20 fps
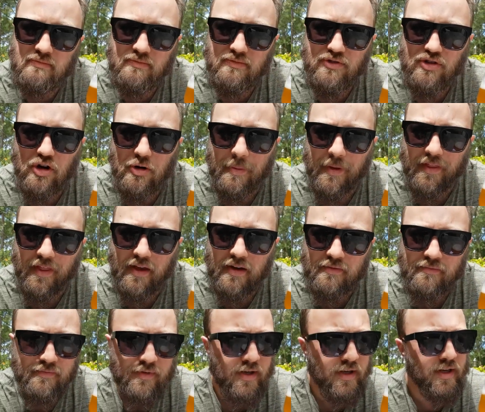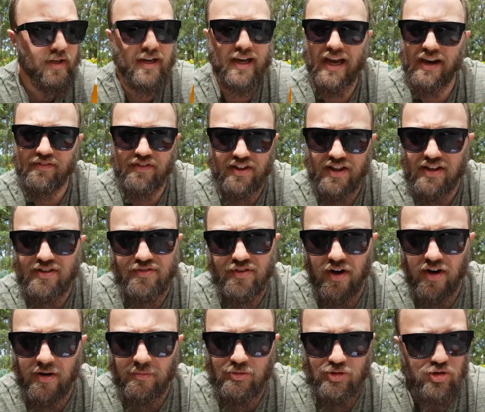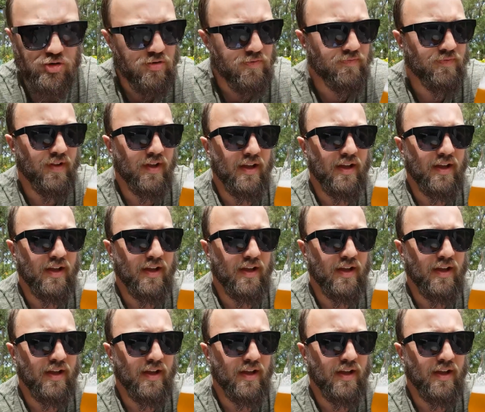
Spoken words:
Sorry about that. Everything's fine, I'm sure.